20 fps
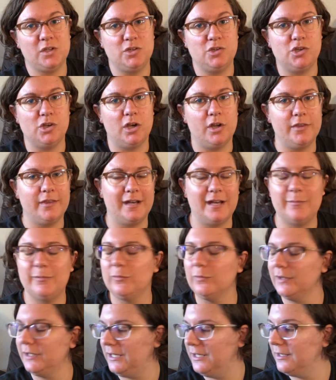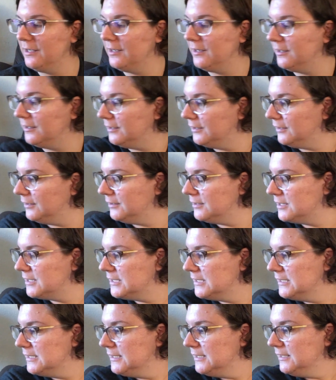shawl that I've been working on.
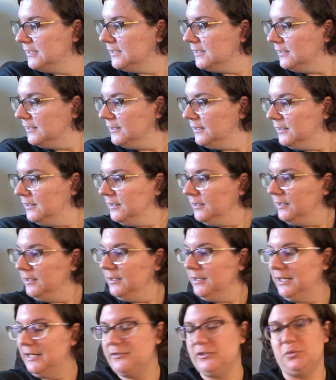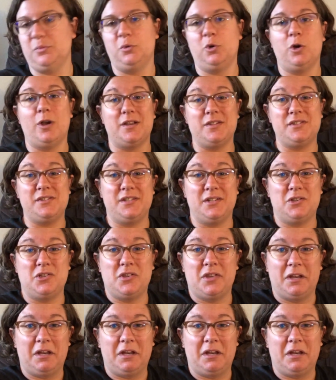I have some cross stitch